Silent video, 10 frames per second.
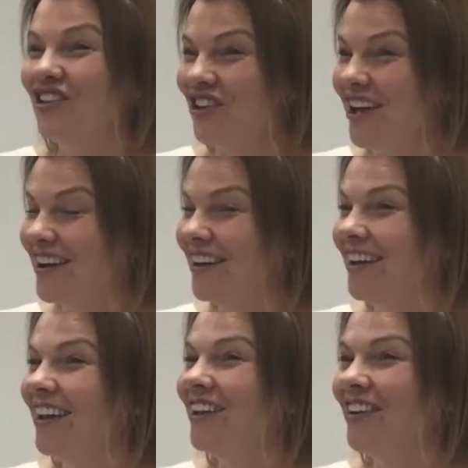Good,
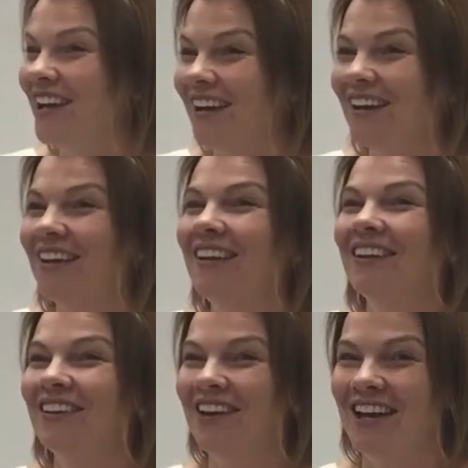
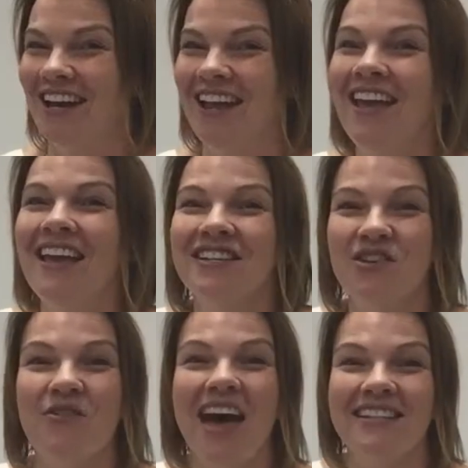good, good.
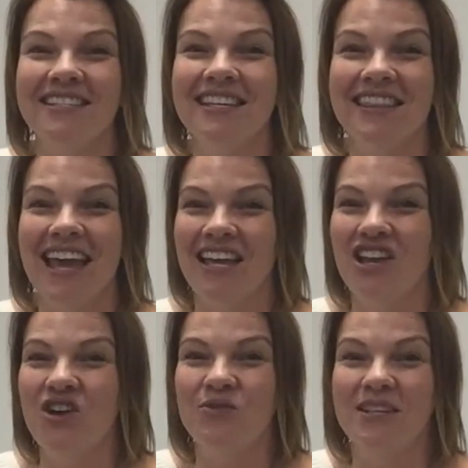So that's the thing, you
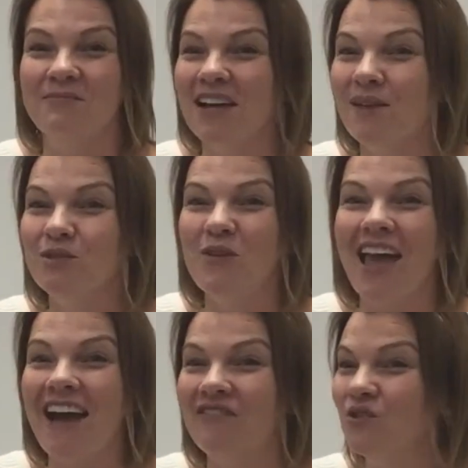know, sometimes we
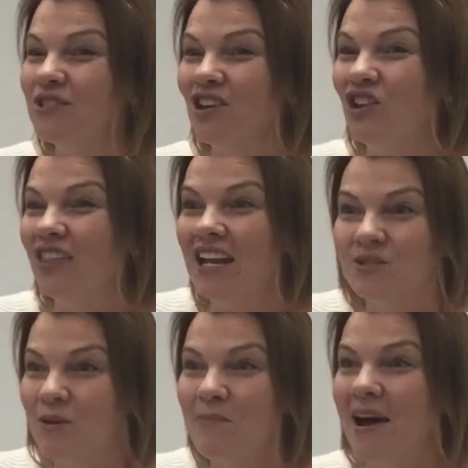have those little things.
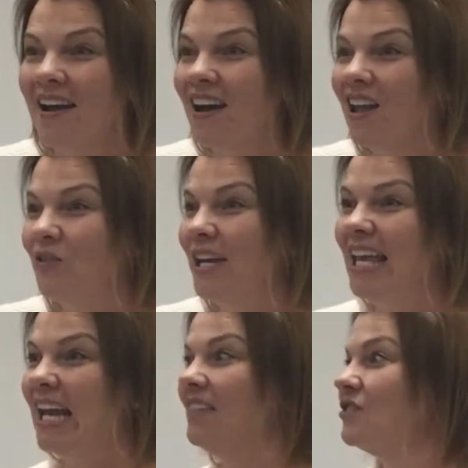We buy Halloween
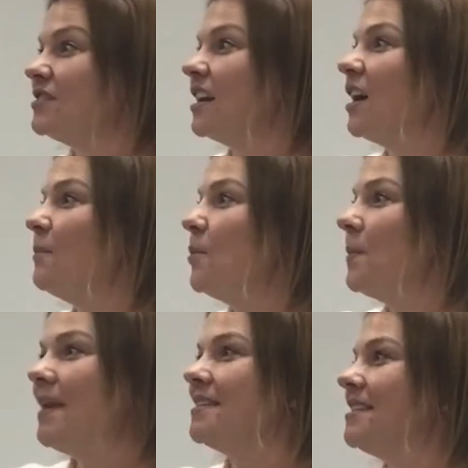candy, there's a couple
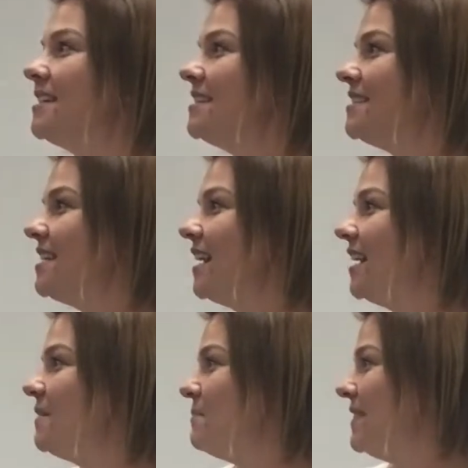pieces stuck
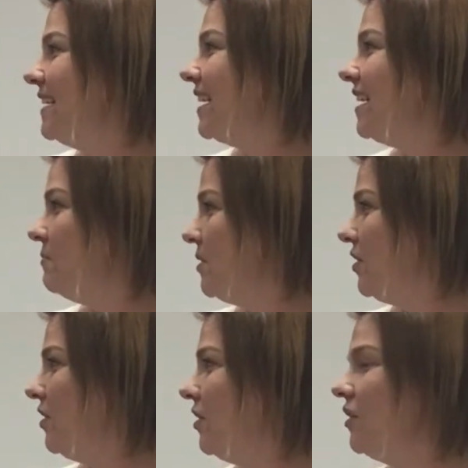up in the
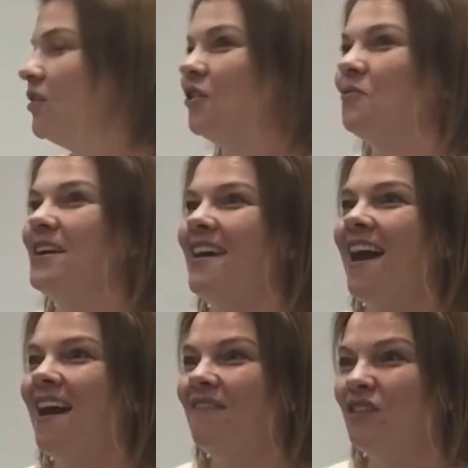cupboard, or we
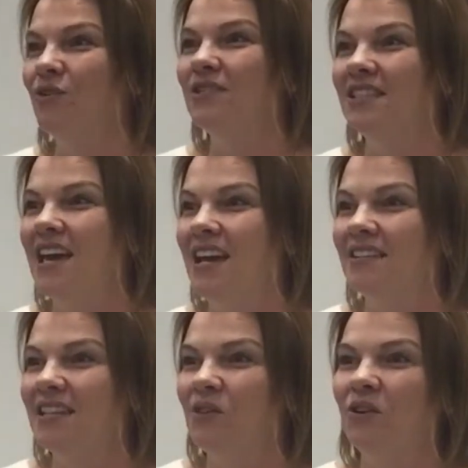have those
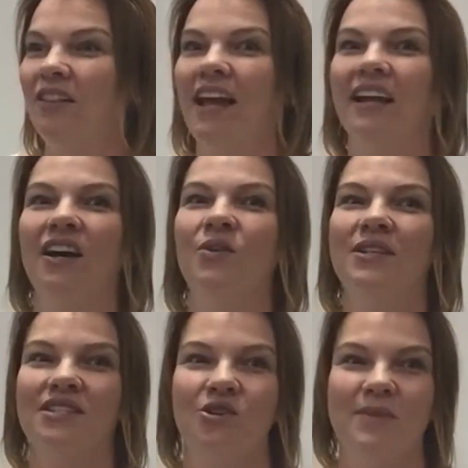things that we're like, oh,
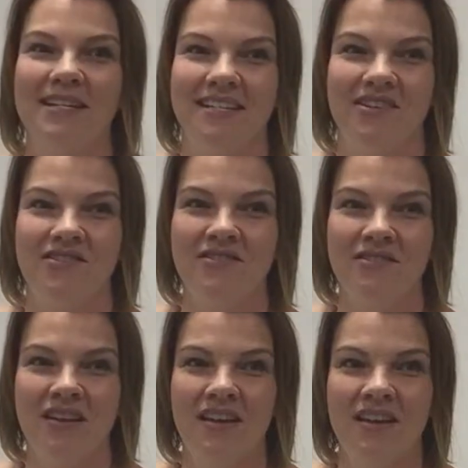it's no big deal.
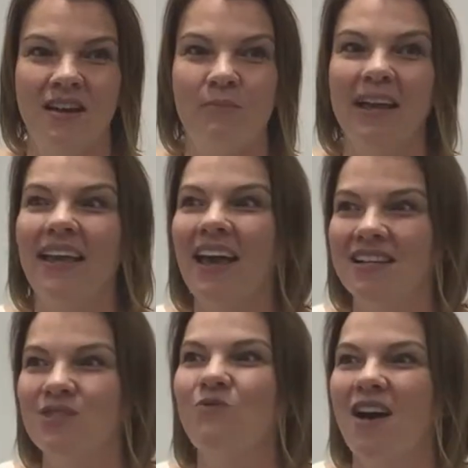But
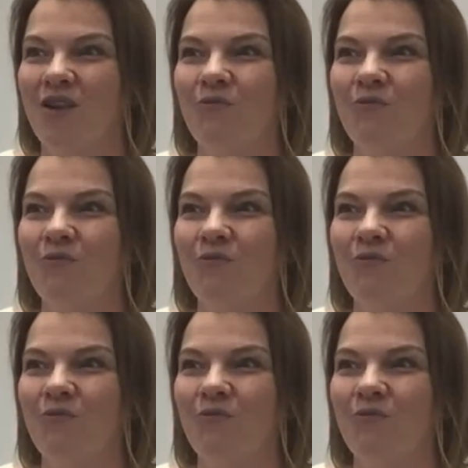guess what?